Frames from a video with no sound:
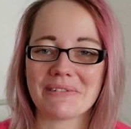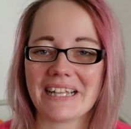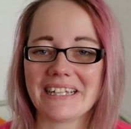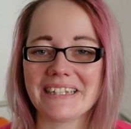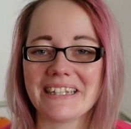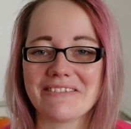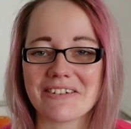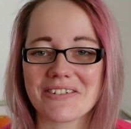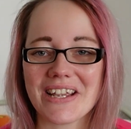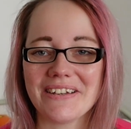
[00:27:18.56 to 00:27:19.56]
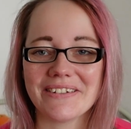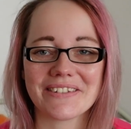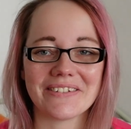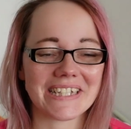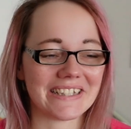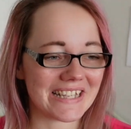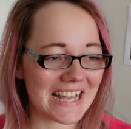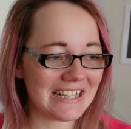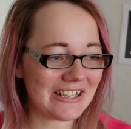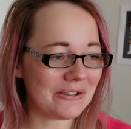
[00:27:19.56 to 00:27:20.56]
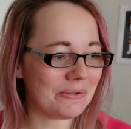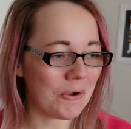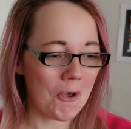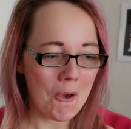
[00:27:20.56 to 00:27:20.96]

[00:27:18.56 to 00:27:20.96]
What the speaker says: like the crochet hooks, so I can tell you